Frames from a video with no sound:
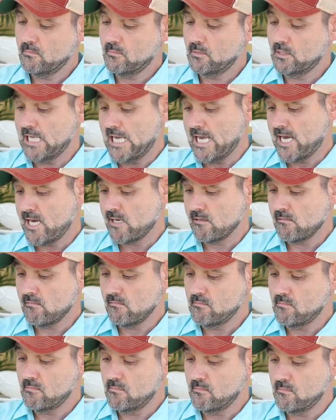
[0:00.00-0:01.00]
Yeah,
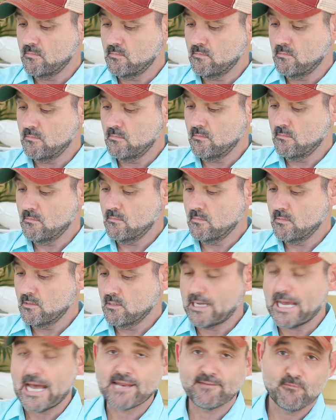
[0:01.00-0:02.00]

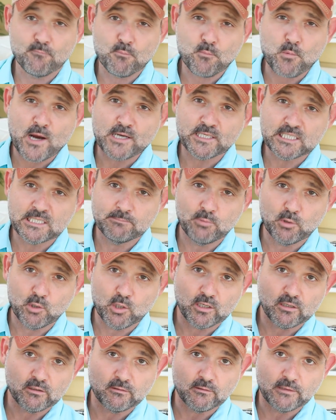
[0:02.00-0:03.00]
kind of a pricey
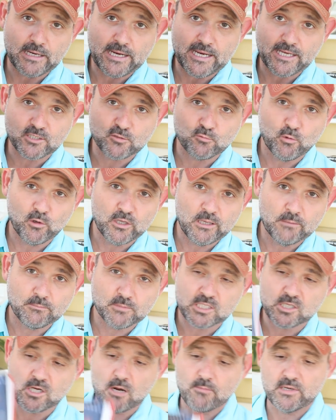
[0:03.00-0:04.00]
book as
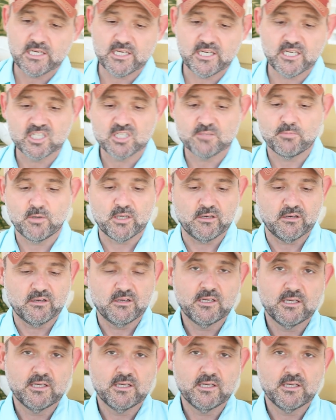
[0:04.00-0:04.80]
Williams Sonoma is, but